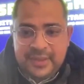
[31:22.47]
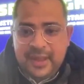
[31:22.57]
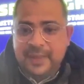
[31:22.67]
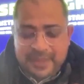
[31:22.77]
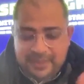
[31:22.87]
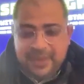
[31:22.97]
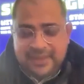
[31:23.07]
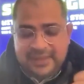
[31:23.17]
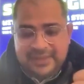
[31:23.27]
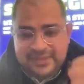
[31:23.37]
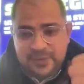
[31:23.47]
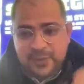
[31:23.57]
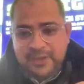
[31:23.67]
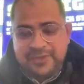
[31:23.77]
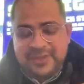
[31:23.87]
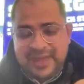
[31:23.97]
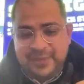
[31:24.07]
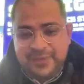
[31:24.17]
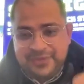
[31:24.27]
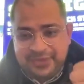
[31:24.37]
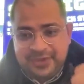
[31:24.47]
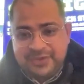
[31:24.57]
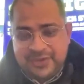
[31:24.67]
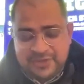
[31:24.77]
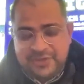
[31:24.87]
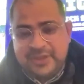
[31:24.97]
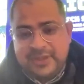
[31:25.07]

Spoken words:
I mean, at least one of their languages is Russian.